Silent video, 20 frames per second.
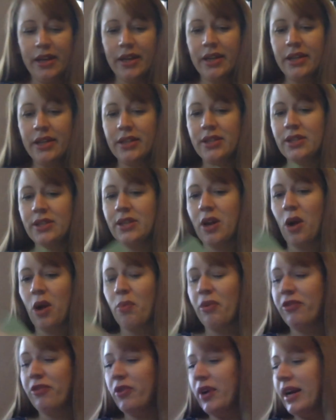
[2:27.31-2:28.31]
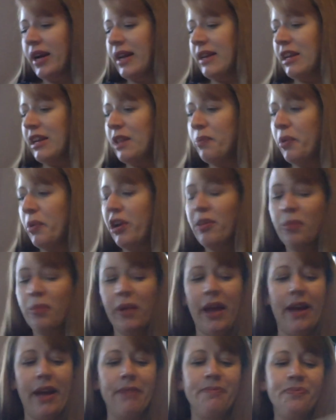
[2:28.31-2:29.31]
So before I get into the birth
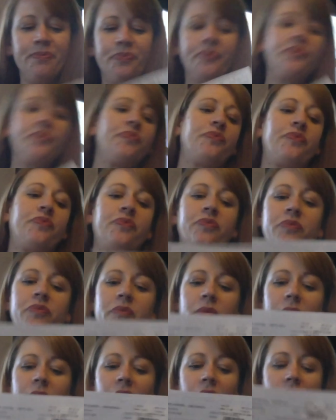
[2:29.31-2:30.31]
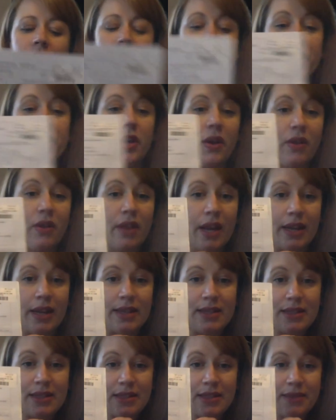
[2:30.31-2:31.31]
plan, I'll show you
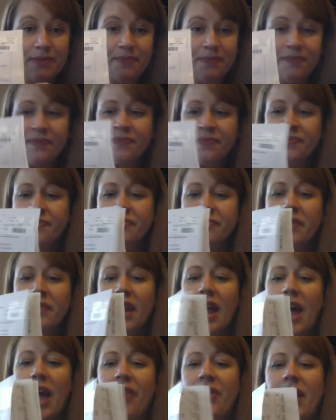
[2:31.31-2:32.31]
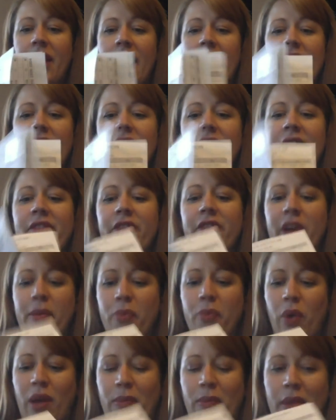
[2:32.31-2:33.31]
this. At the end of every
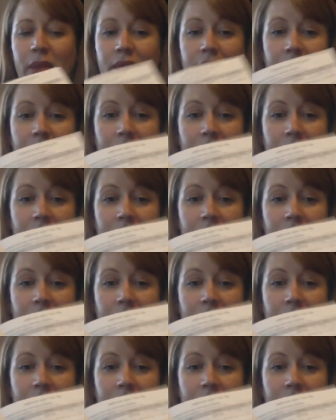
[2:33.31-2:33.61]
appointment that I